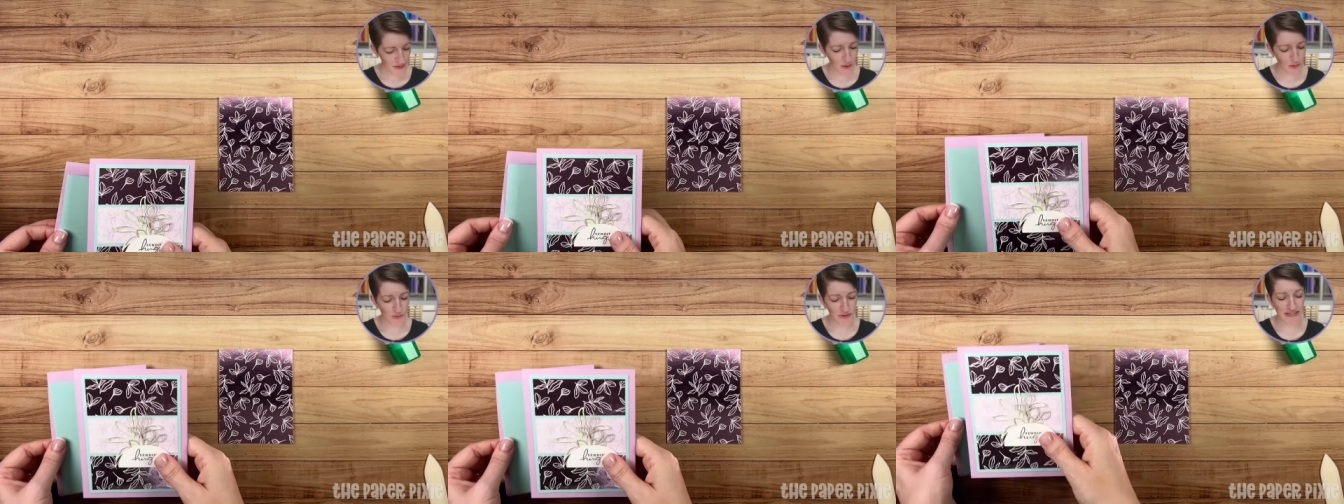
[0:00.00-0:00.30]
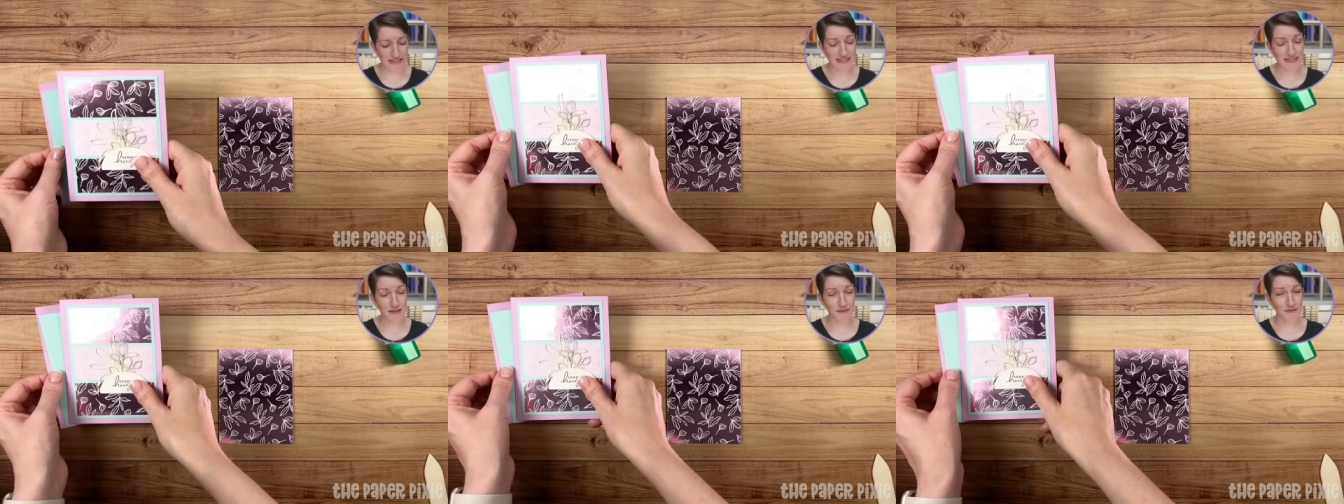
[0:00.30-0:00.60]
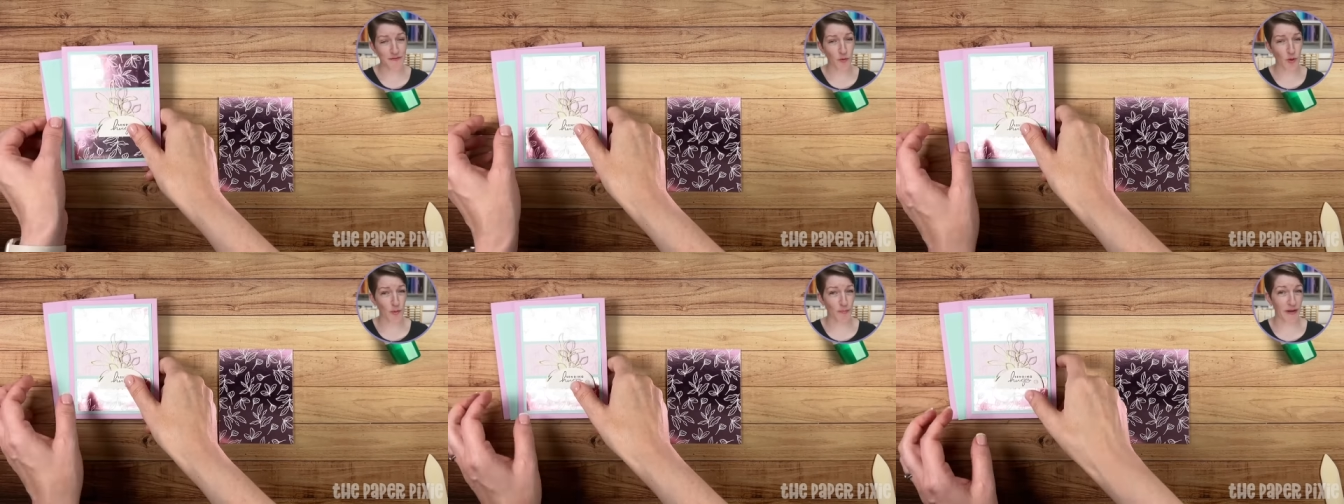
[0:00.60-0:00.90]
When I did the
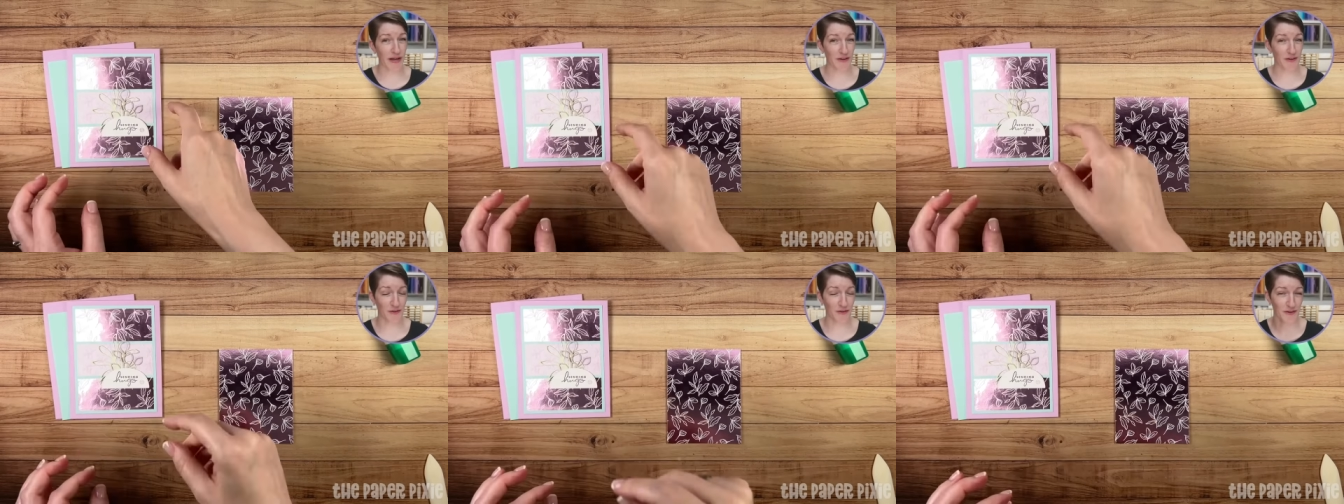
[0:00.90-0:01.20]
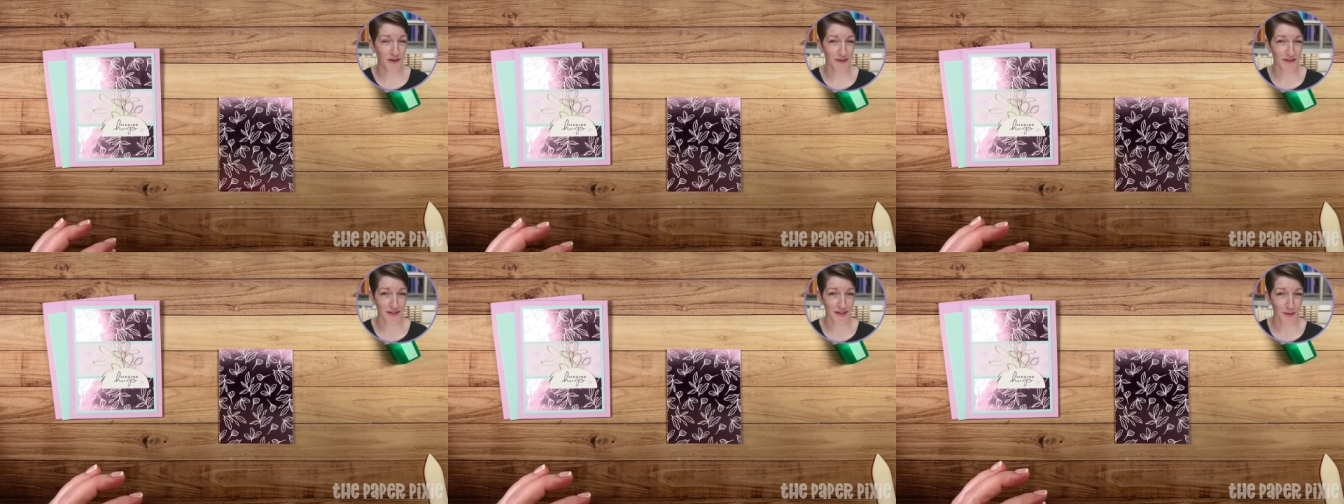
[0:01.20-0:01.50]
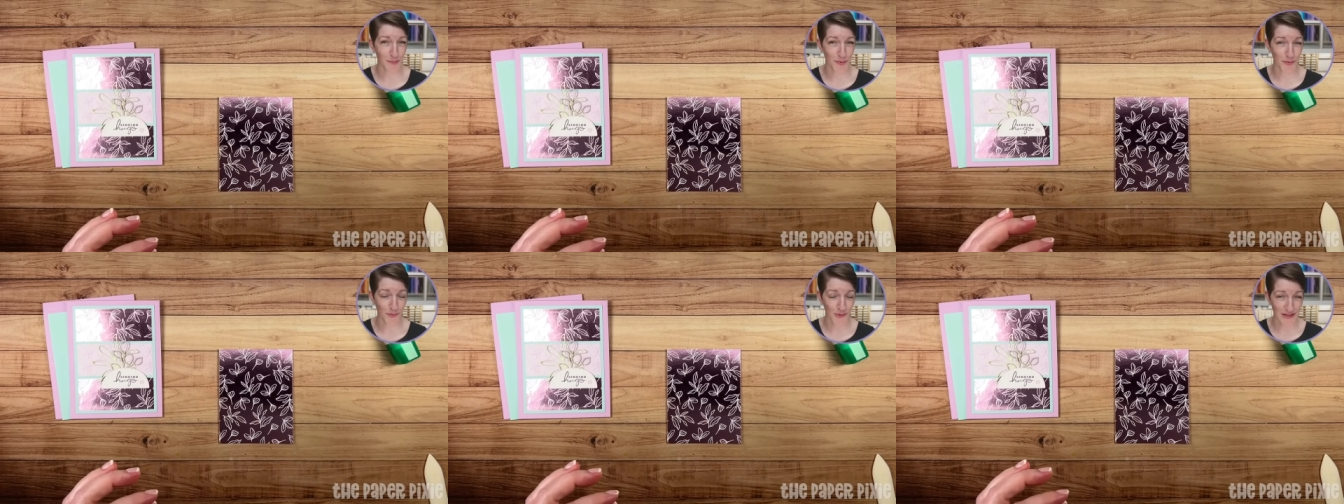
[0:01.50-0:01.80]
four panel card a
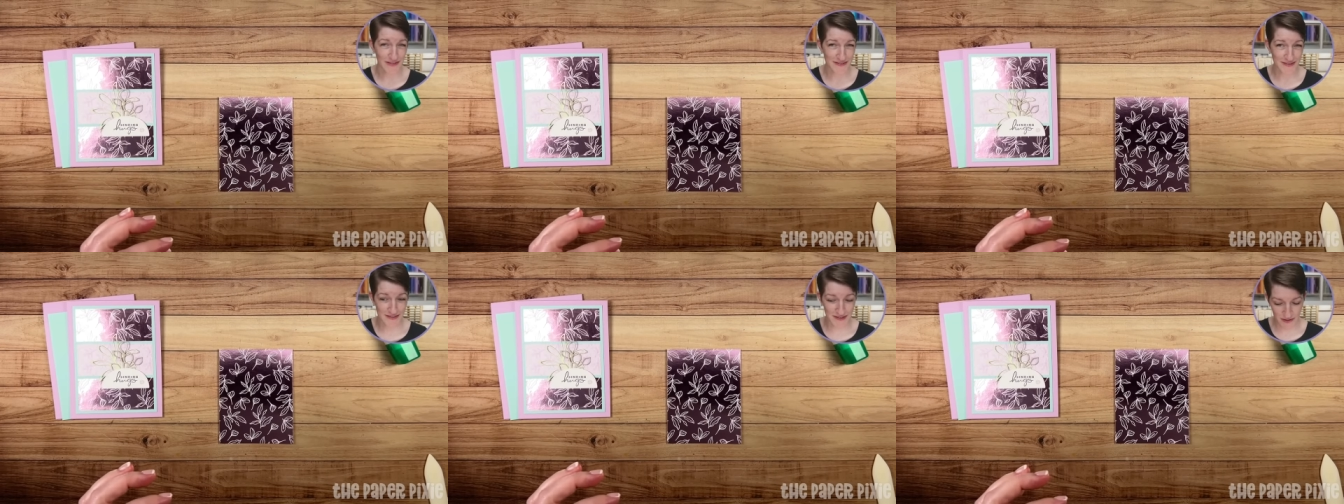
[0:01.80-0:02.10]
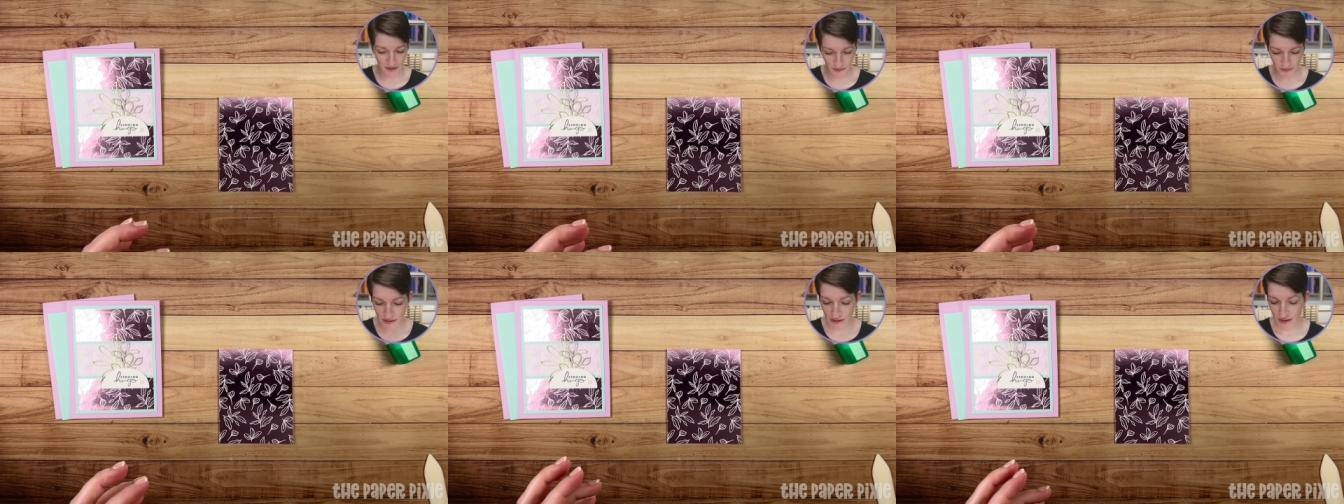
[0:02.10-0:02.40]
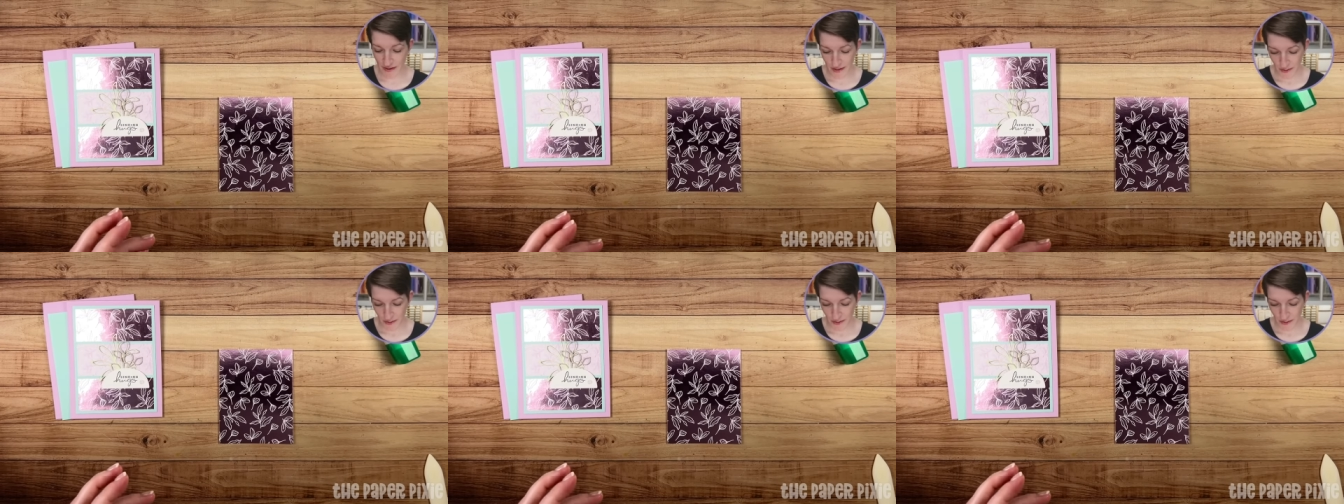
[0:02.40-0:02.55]
couple weeks ago,